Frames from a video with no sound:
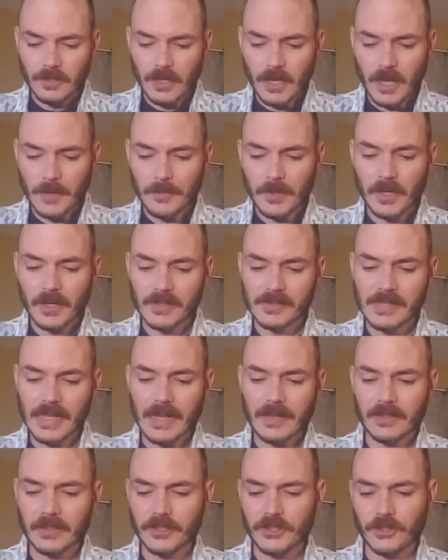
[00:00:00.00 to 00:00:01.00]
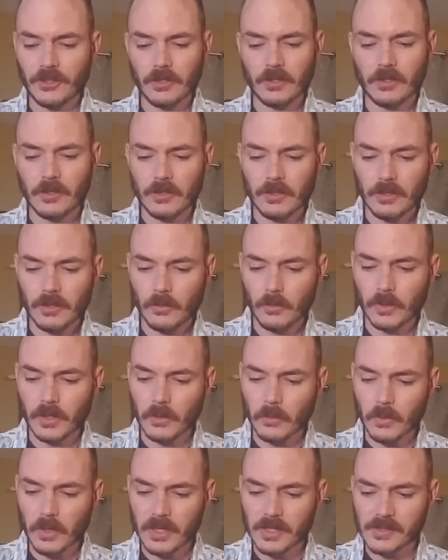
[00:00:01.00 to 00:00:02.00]
I'm not exactly sure when
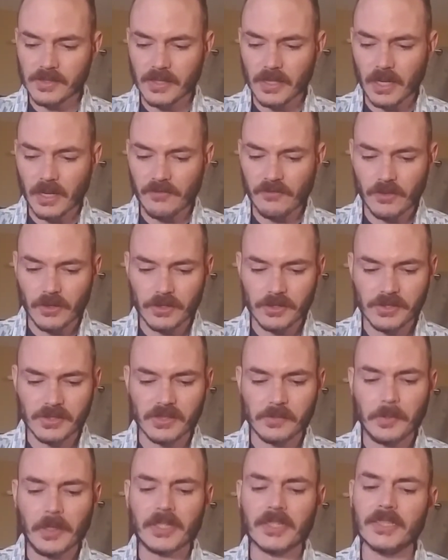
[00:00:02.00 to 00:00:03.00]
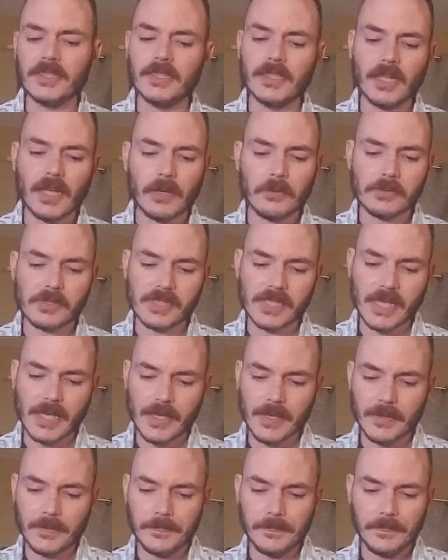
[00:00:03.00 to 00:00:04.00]
it was that I first suspected that I was
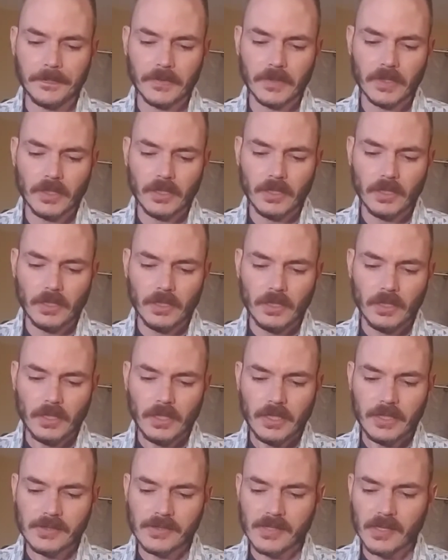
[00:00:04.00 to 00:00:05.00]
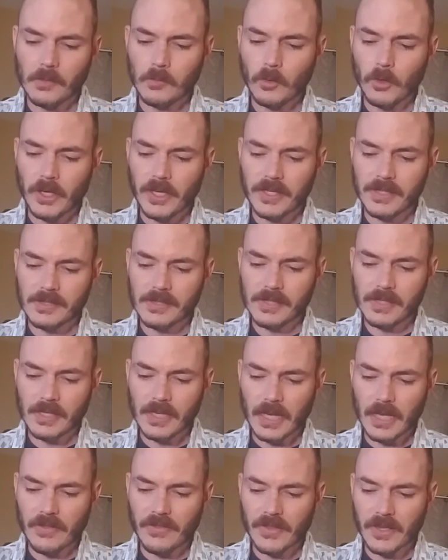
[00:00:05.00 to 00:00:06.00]
gay. In some ways,
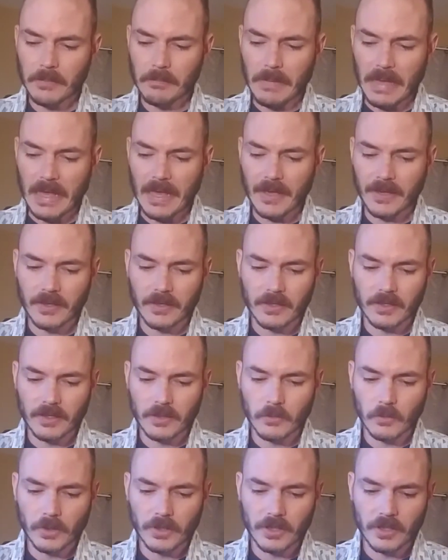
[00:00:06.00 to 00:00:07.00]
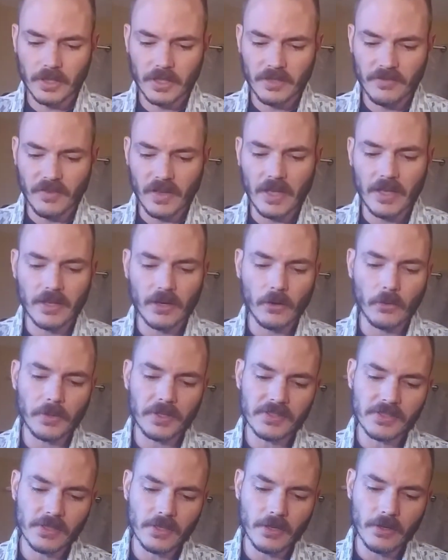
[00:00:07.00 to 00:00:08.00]
I think back and wonder if I had
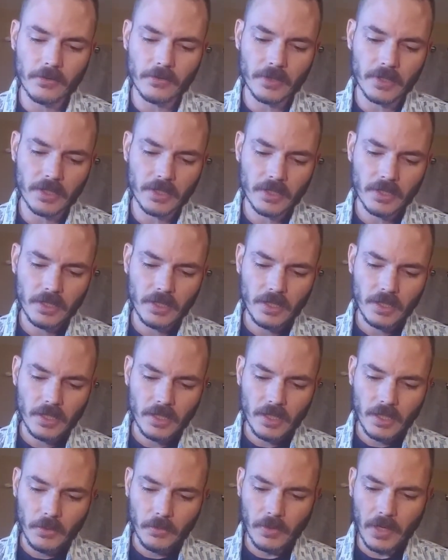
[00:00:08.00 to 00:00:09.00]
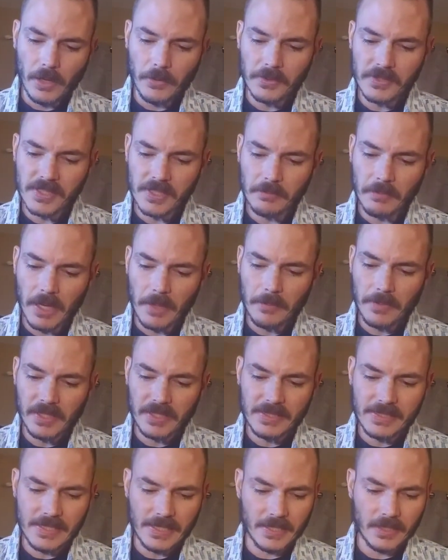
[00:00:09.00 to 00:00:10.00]
always known. When I was in my
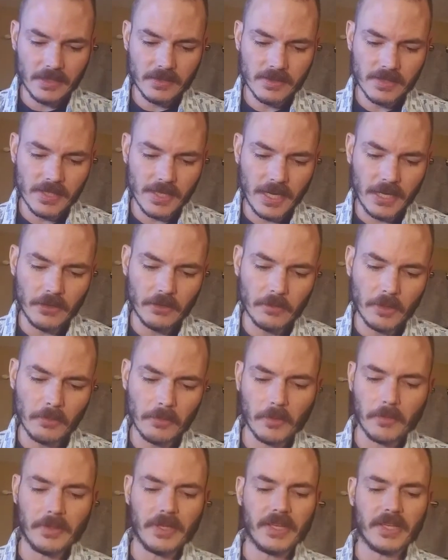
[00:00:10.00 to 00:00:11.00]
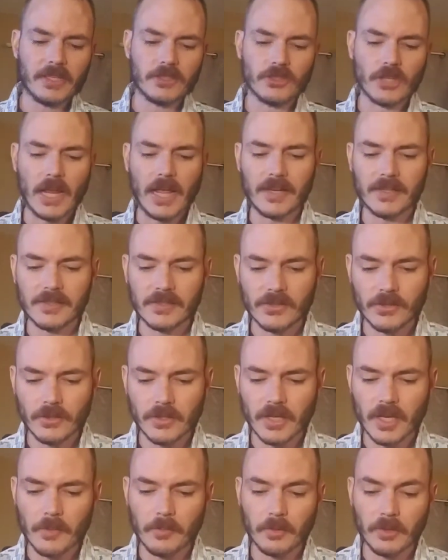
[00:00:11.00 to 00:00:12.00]
mid-teens, I remember being attracted to a
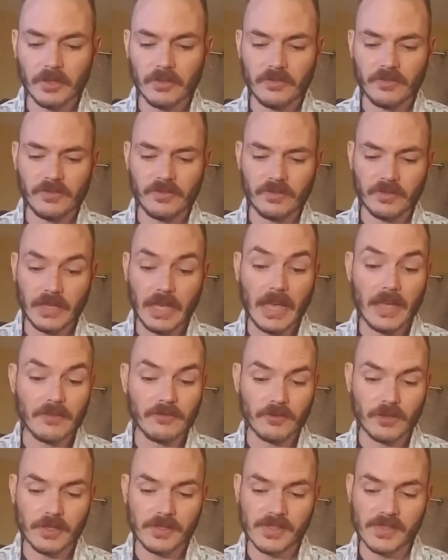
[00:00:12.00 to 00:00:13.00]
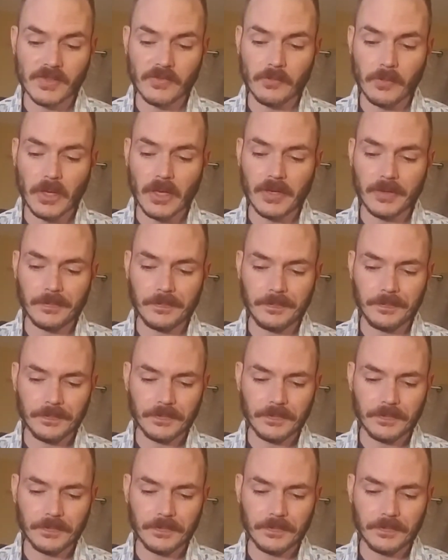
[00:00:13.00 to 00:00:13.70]
couple of guy friends of mine.